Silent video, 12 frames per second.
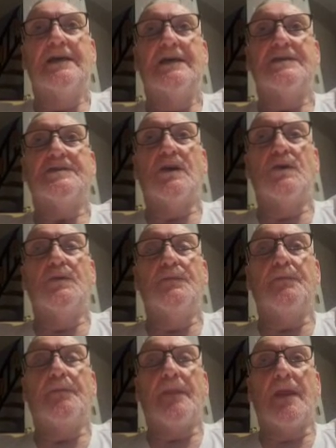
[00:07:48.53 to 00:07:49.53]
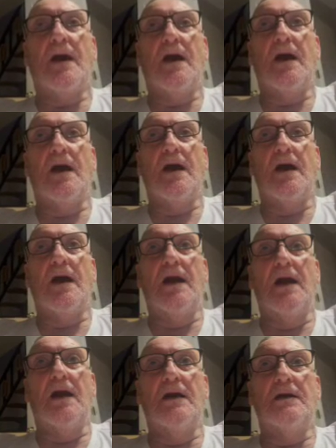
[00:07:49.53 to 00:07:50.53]
So
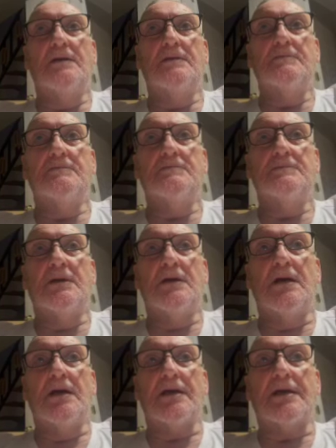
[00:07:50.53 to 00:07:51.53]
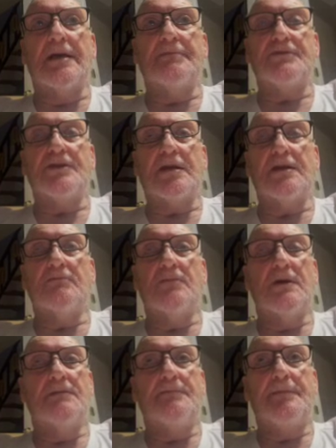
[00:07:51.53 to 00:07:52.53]
I kept checking
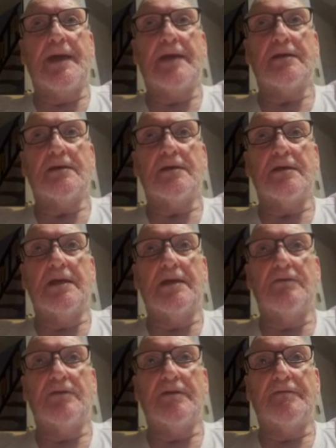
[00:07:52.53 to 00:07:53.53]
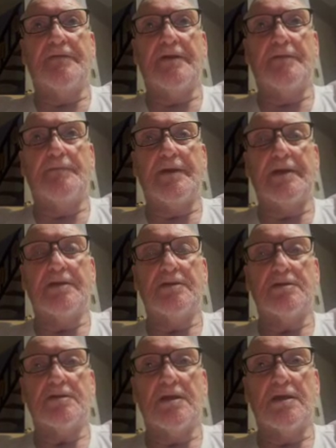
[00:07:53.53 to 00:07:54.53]
my bank here in the
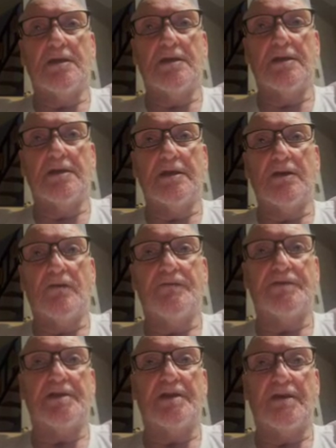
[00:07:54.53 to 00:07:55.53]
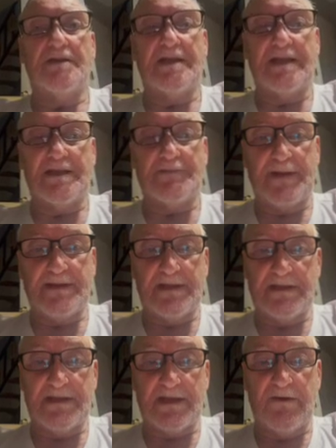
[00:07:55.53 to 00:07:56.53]
Philippines. Obviously, I didn't expect
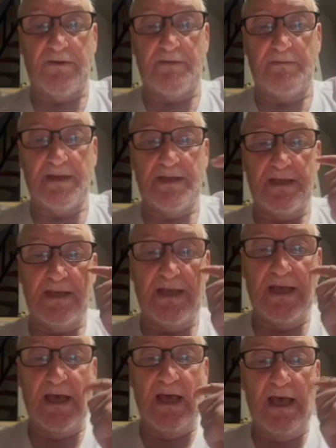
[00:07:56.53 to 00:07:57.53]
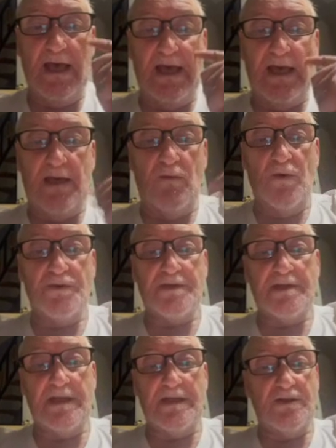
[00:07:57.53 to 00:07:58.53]
it to go in Monday. It
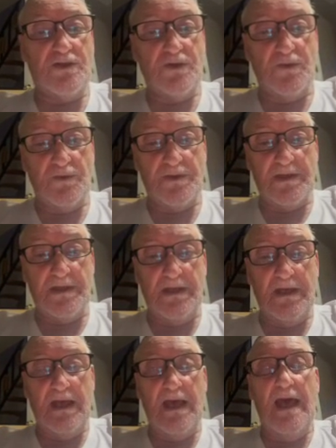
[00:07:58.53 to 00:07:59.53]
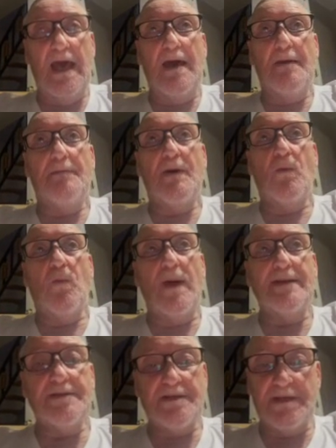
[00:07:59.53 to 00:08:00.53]
wasn't in Tuesday. But
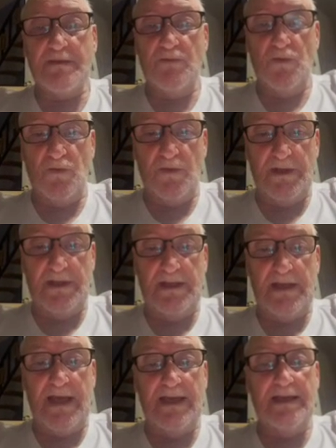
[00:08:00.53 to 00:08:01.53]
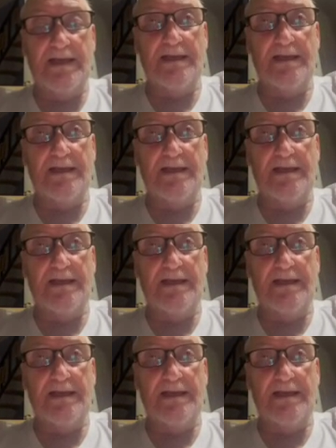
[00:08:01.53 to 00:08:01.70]
Wednesday morning, at I